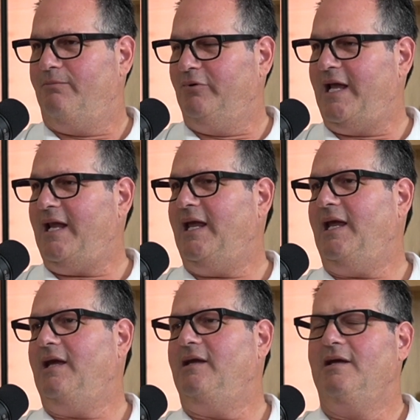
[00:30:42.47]

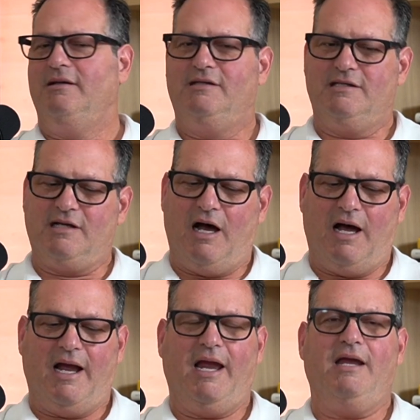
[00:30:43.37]
planning,
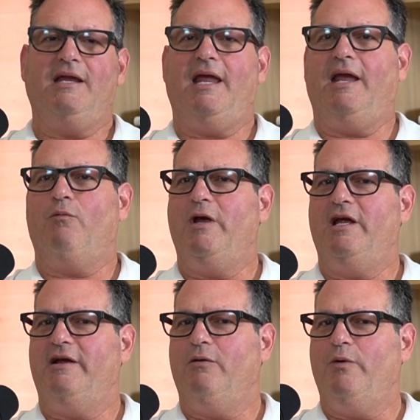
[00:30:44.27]
design, and
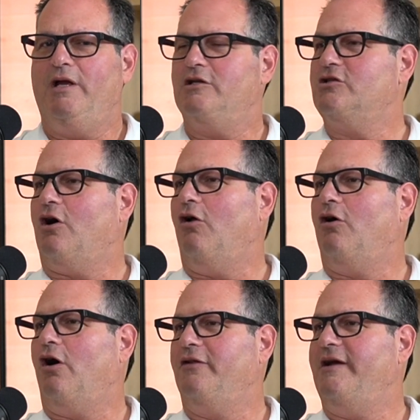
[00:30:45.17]
we install
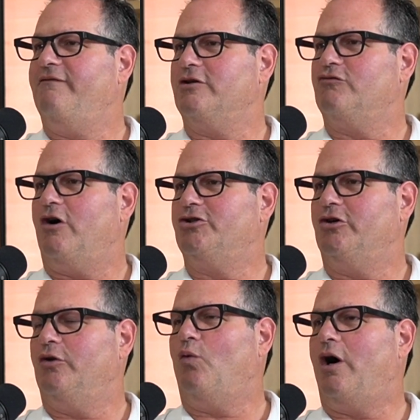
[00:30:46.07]
all the
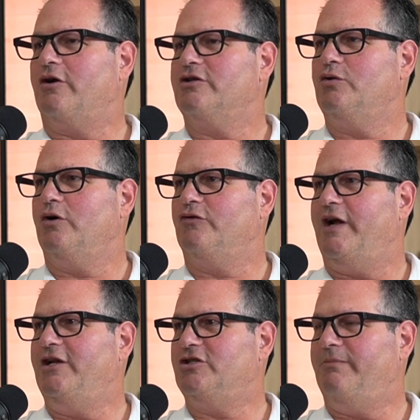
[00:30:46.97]
infrastructure, the water, sewer,
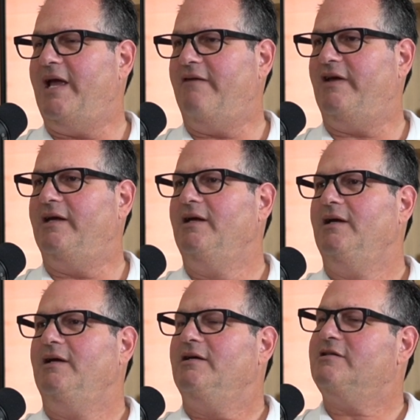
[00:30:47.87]
drainage, and paving.
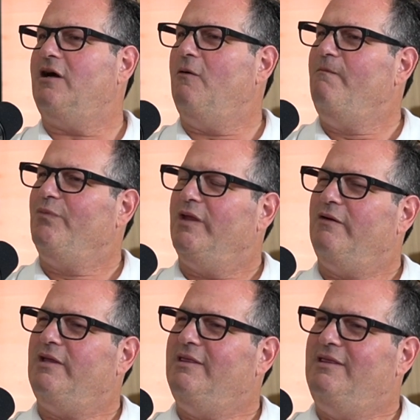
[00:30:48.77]
So
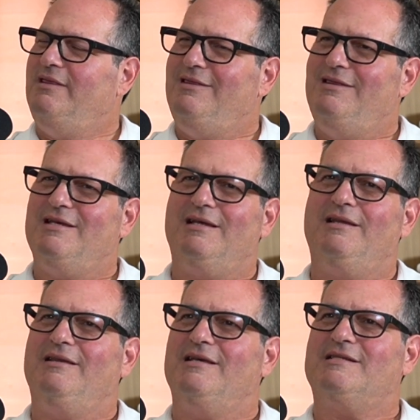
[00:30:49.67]

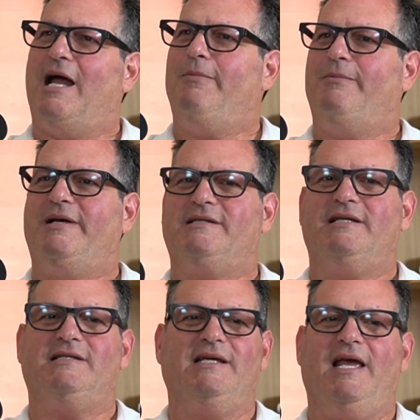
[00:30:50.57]
this type of
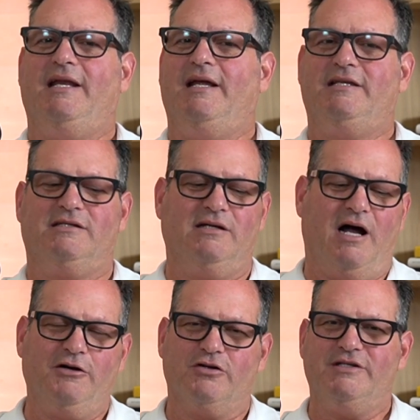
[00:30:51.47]
business, again, it's
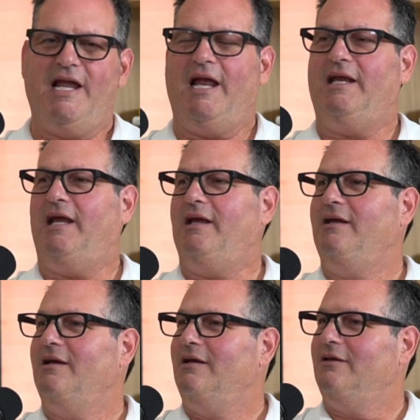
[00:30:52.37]

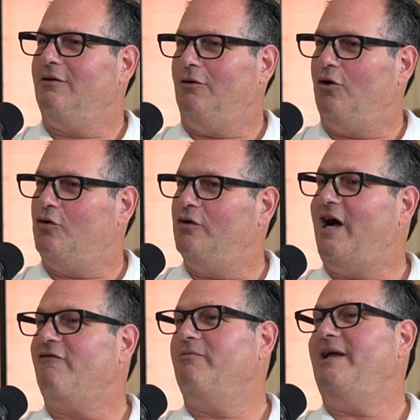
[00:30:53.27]
understanding the local
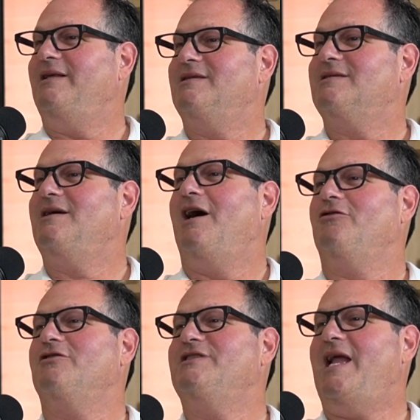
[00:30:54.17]
governments,
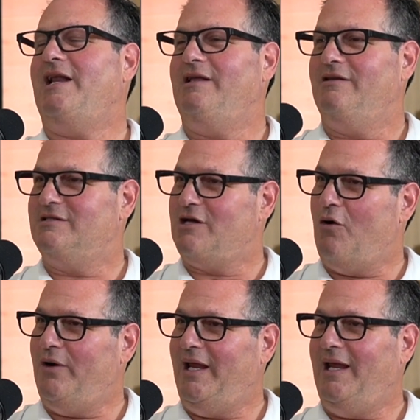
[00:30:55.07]
understanding the
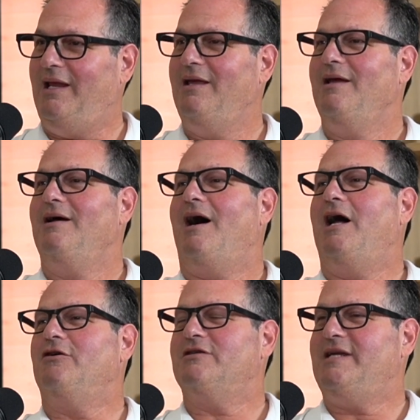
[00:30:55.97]
zoning,
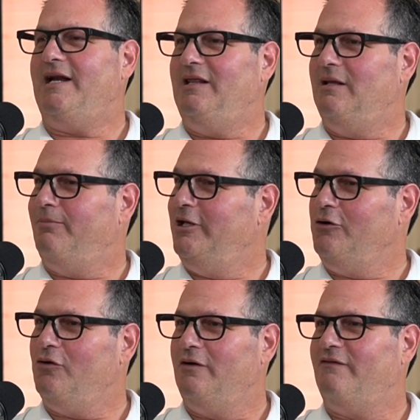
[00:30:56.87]
understanding the
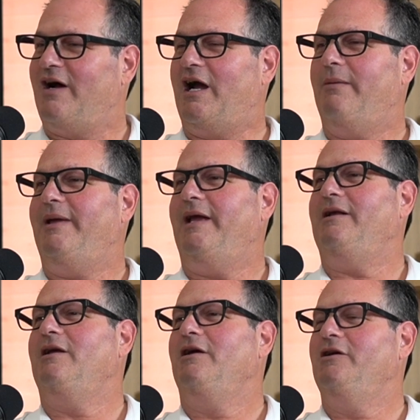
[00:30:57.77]
political
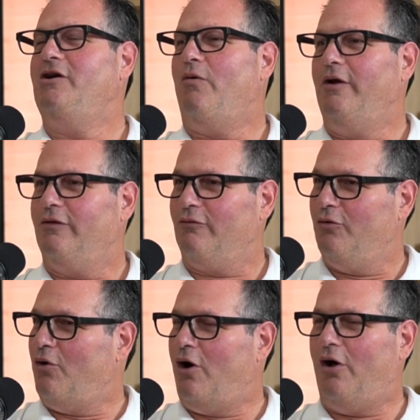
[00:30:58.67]
environment, going
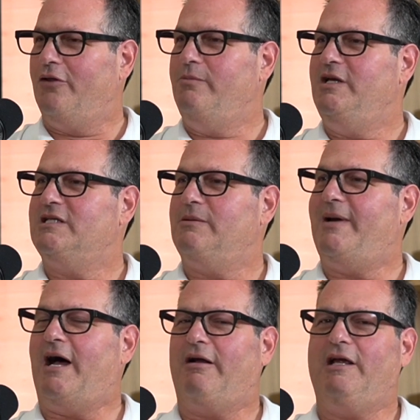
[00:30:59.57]
through all the
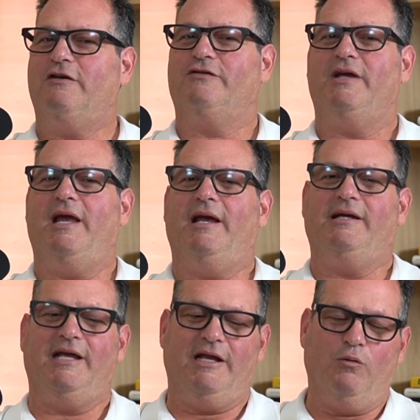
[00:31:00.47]
municipalities
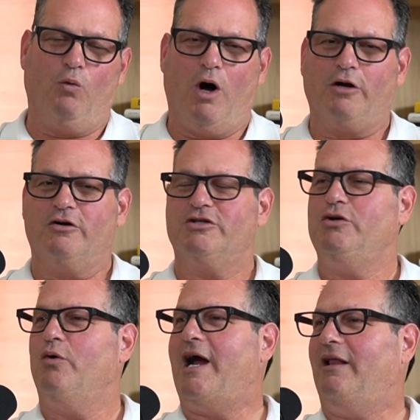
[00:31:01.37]
and getting water,
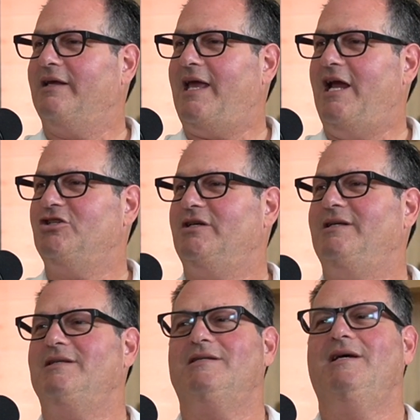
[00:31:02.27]
sewer allocations,